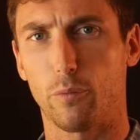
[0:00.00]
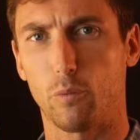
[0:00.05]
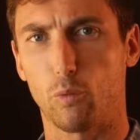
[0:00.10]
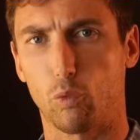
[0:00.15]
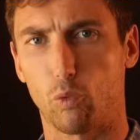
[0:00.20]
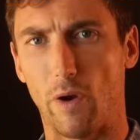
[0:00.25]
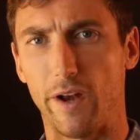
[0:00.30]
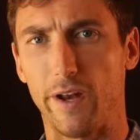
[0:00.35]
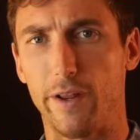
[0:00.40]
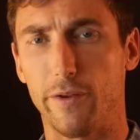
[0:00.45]

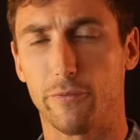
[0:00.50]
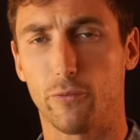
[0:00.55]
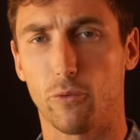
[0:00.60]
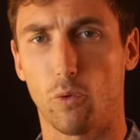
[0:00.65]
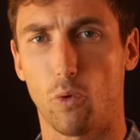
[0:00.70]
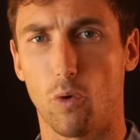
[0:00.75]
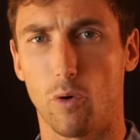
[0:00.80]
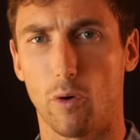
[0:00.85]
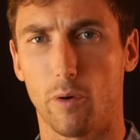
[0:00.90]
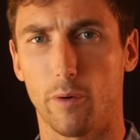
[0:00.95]
ready
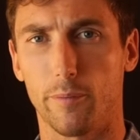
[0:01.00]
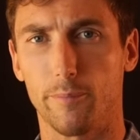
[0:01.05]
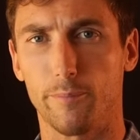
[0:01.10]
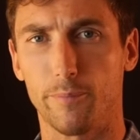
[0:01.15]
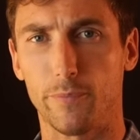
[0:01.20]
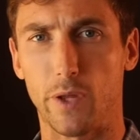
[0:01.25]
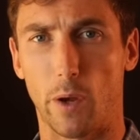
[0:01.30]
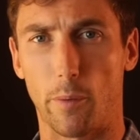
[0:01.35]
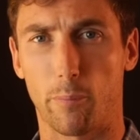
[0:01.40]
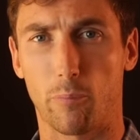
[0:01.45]
for
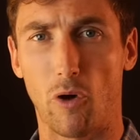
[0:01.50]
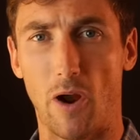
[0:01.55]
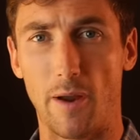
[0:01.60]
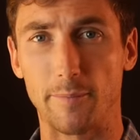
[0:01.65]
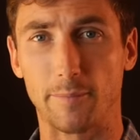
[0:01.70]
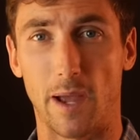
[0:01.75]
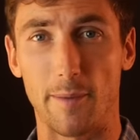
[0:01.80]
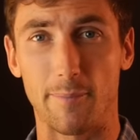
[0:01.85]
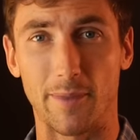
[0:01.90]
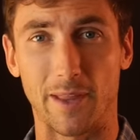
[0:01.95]
you know
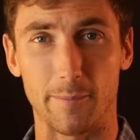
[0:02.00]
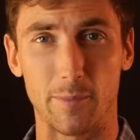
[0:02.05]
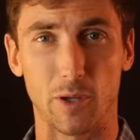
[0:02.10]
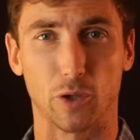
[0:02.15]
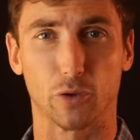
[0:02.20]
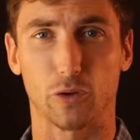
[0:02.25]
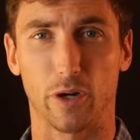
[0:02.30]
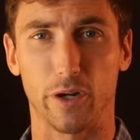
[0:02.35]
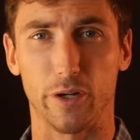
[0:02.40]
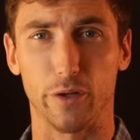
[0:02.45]
prime time like
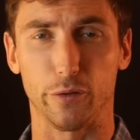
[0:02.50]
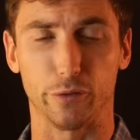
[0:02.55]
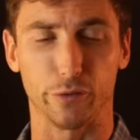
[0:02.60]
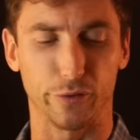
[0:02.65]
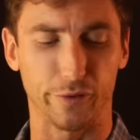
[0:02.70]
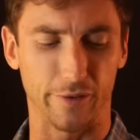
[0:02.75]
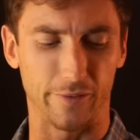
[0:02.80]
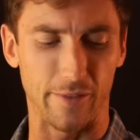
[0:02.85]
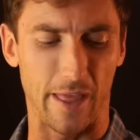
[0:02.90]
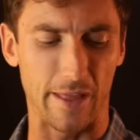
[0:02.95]
military
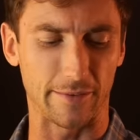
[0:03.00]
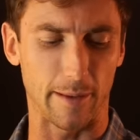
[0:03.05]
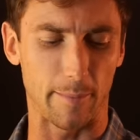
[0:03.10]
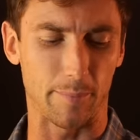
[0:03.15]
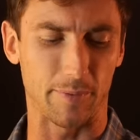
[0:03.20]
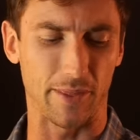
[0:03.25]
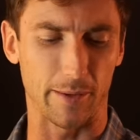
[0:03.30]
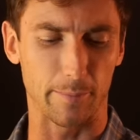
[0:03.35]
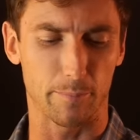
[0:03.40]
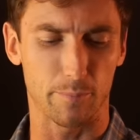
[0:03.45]
use and that
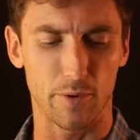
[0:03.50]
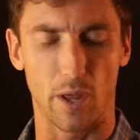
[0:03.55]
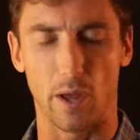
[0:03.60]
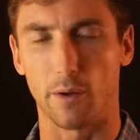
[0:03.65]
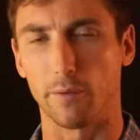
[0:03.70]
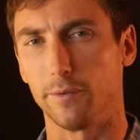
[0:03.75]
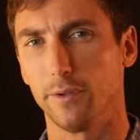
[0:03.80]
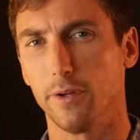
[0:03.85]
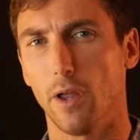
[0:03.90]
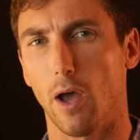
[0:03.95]
type of thing?
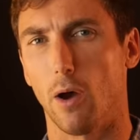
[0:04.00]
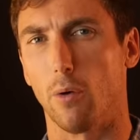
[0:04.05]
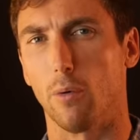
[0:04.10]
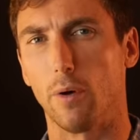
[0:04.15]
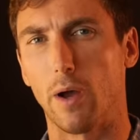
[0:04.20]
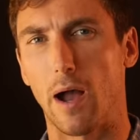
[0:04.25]
No, no.